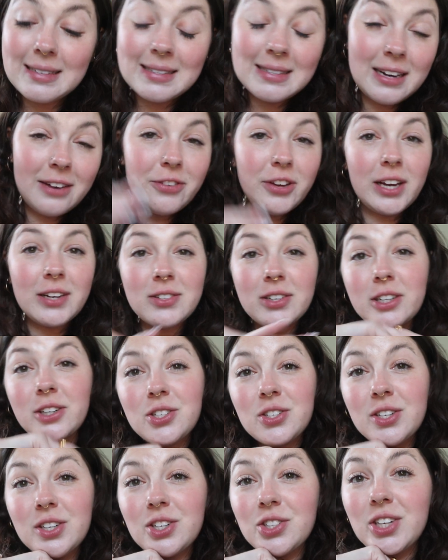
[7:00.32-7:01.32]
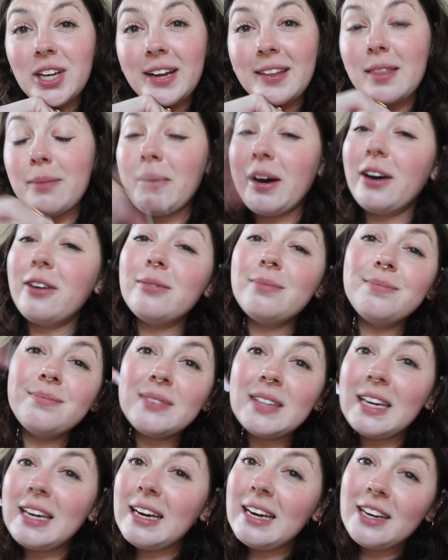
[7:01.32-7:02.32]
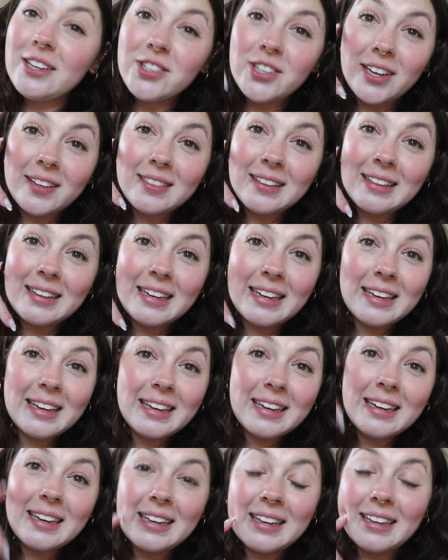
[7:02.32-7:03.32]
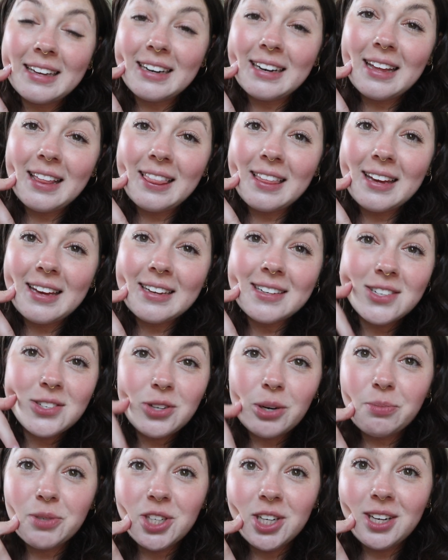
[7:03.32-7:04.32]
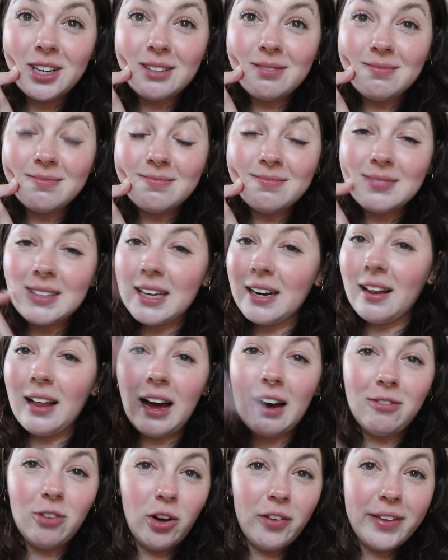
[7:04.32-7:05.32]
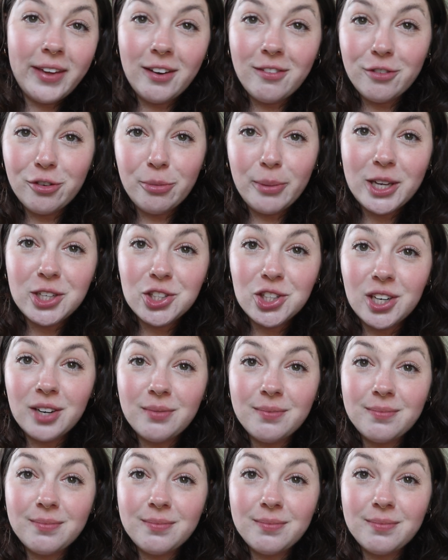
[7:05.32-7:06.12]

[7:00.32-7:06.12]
I said, if you guys are interested in checking them out, check the link in the description. It'll have all the information.